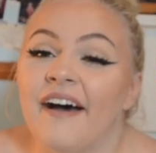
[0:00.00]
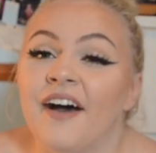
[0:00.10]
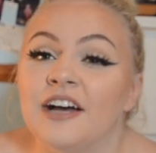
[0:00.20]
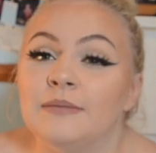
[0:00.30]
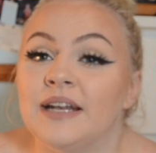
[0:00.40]

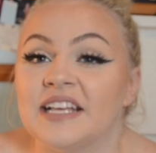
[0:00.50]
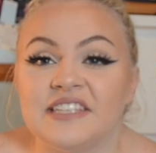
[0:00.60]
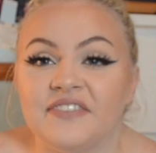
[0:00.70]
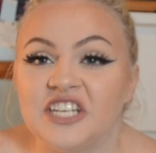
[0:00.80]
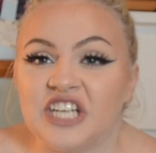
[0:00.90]
unless
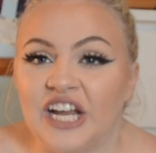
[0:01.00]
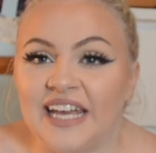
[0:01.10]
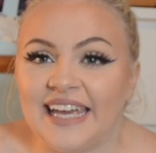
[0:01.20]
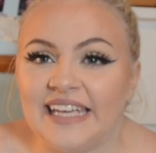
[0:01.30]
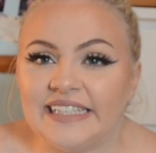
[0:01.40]
you finish
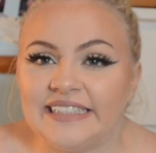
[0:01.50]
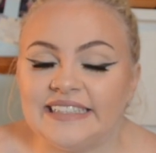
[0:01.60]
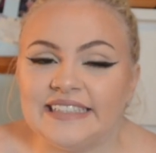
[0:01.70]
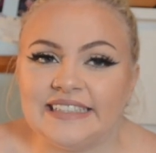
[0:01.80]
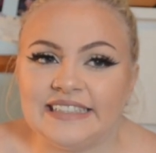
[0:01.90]
early,
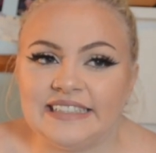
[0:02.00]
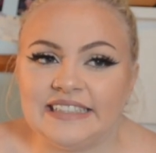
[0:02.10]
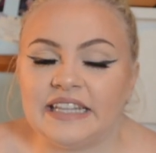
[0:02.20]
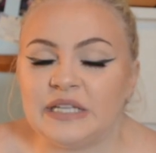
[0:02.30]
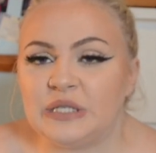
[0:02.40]

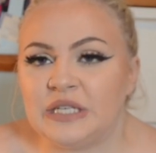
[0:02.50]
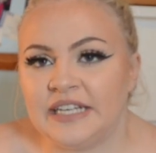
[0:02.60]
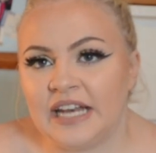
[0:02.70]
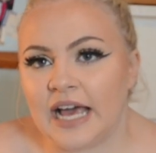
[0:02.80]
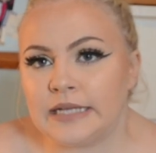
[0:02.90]
then the
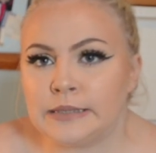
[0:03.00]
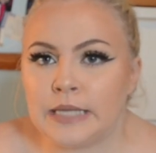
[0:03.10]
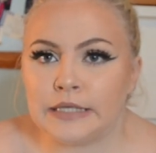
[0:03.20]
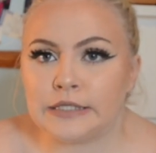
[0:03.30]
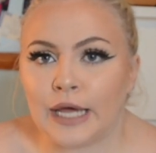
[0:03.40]

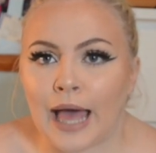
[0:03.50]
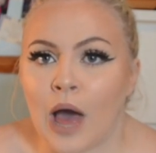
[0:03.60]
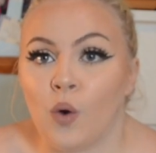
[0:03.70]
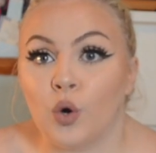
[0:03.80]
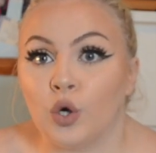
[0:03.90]
next like
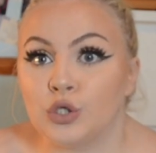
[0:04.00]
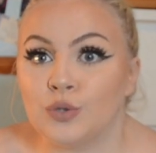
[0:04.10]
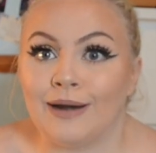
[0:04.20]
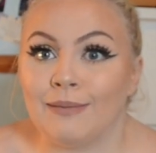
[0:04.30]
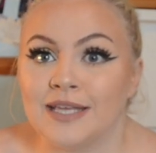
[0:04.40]
hour or
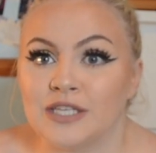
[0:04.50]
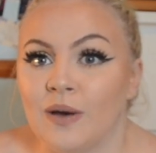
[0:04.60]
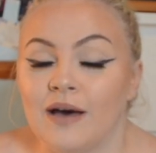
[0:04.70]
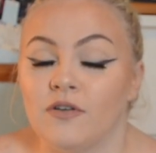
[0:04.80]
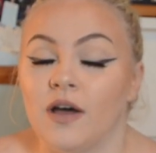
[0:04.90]
20 minutes or
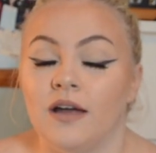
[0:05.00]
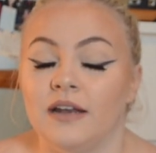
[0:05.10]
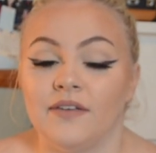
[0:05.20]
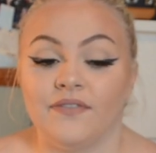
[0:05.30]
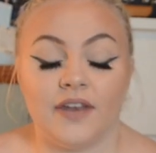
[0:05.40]
however
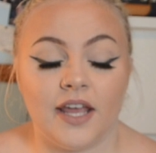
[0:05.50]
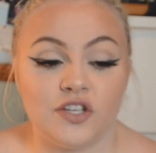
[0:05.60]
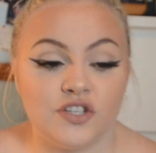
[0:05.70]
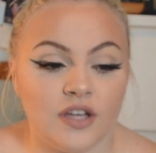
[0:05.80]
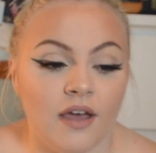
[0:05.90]
early you
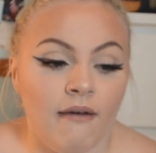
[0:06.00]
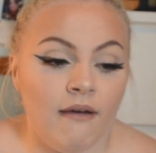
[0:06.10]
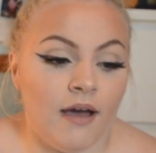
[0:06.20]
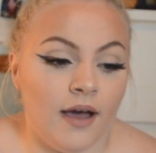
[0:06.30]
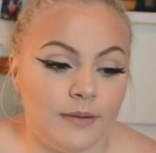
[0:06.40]
finished,
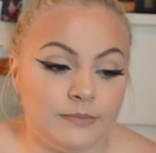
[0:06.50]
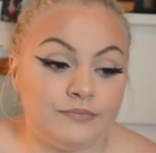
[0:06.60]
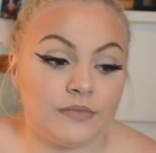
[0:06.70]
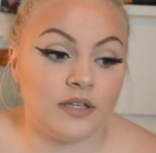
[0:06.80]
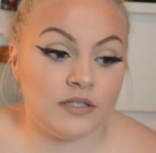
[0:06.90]

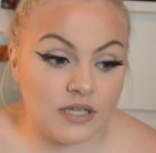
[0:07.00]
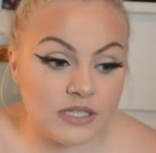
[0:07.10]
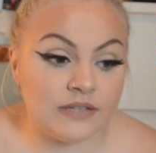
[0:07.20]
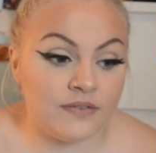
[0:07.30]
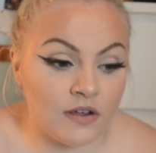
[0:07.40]

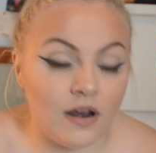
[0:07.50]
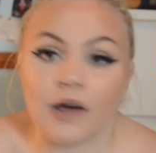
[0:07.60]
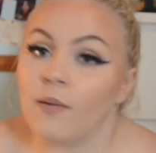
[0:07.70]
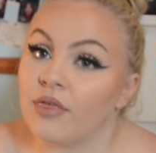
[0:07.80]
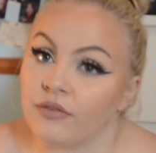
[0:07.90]
does feel
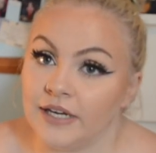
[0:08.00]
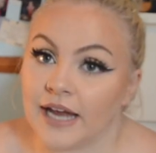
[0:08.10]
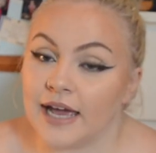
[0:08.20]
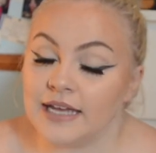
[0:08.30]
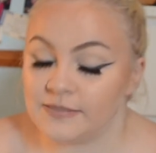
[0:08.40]
like about 3
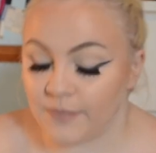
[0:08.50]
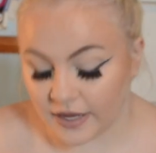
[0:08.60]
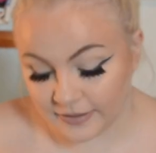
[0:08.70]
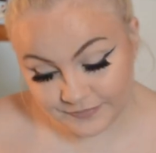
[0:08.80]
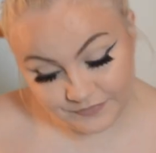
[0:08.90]
days,
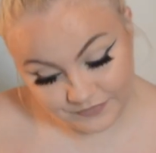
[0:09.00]
but